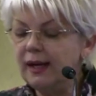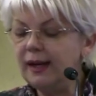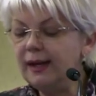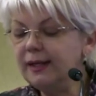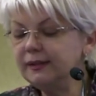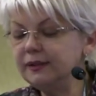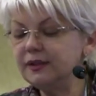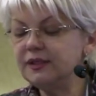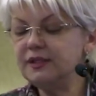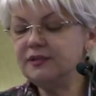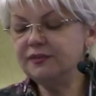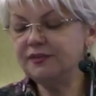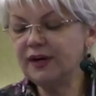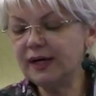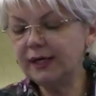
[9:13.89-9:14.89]
and
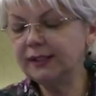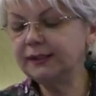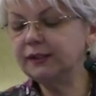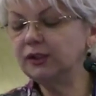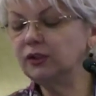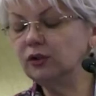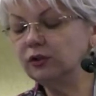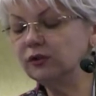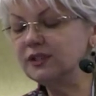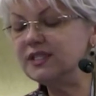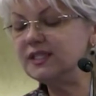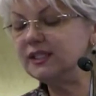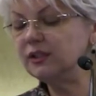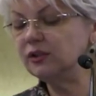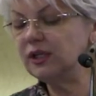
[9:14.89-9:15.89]
effect on
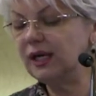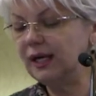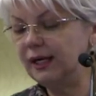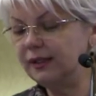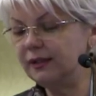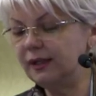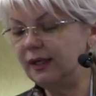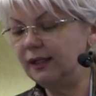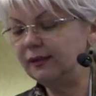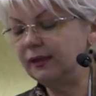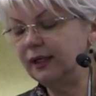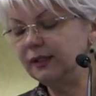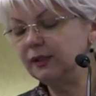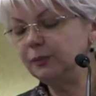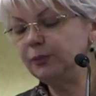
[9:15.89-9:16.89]
cytokine and
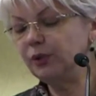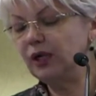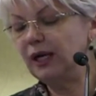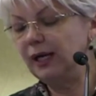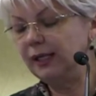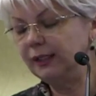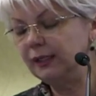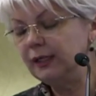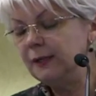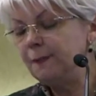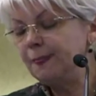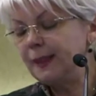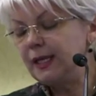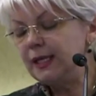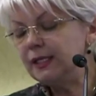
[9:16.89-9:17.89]
adipokine
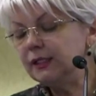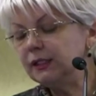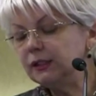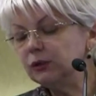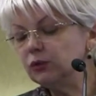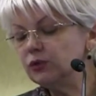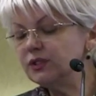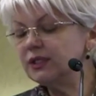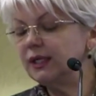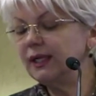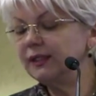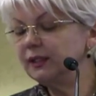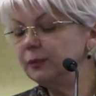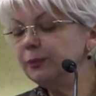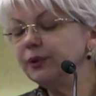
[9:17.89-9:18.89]
includes
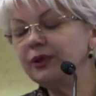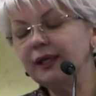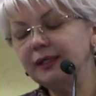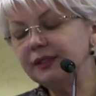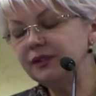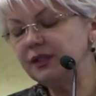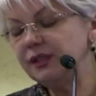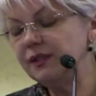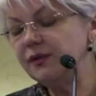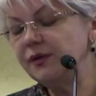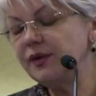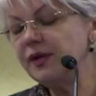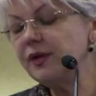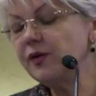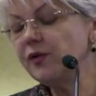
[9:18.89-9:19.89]
adiponectin
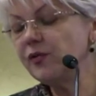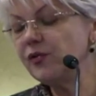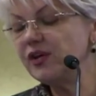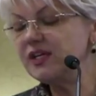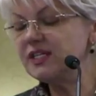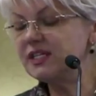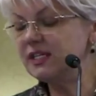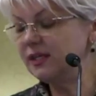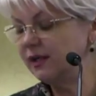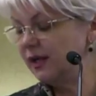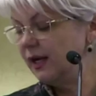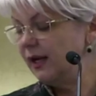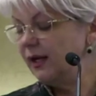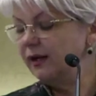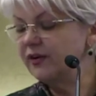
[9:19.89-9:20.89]
increasing,
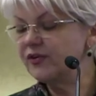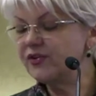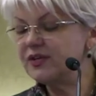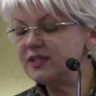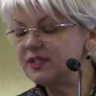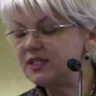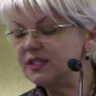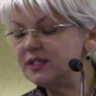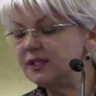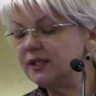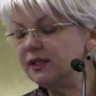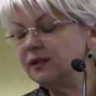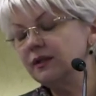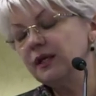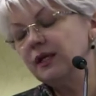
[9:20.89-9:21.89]

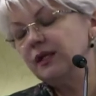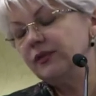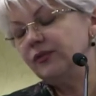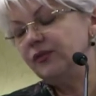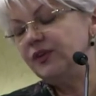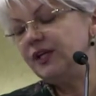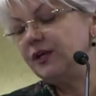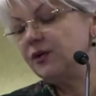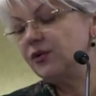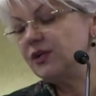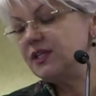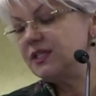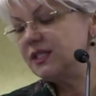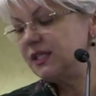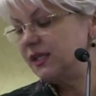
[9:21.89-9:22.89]
resisting,
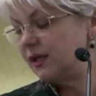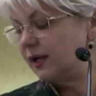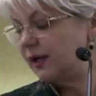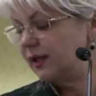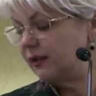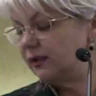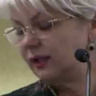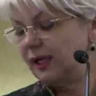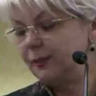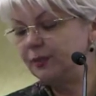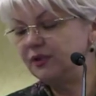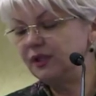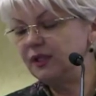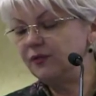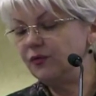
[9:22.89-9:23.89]
decreasing, and
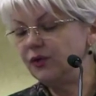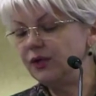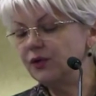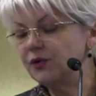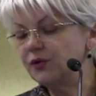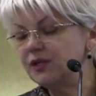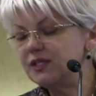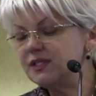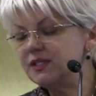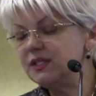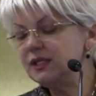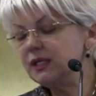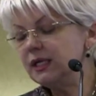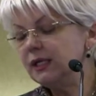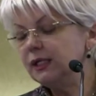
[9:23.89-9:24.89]
leptin
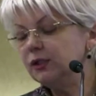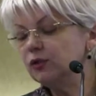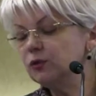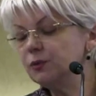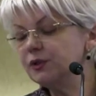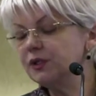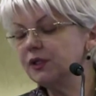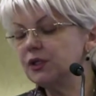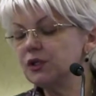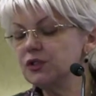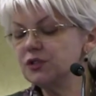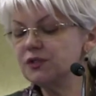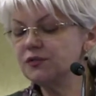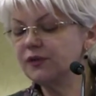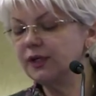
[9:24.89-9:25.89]
decreasing, tumor
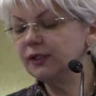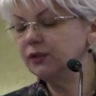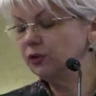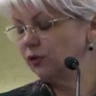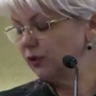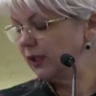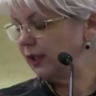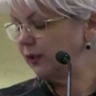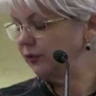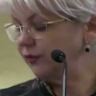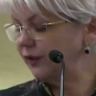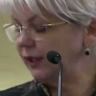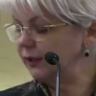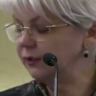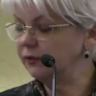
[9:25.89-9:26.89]
necrosis factor
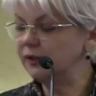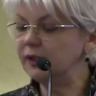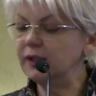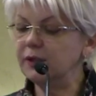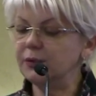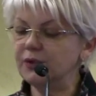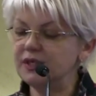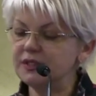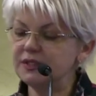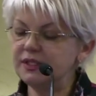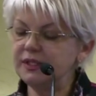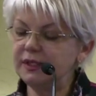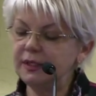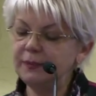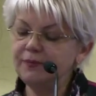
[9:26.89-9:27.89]
alpha
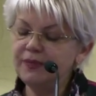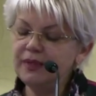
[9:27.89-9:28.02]
decreasing.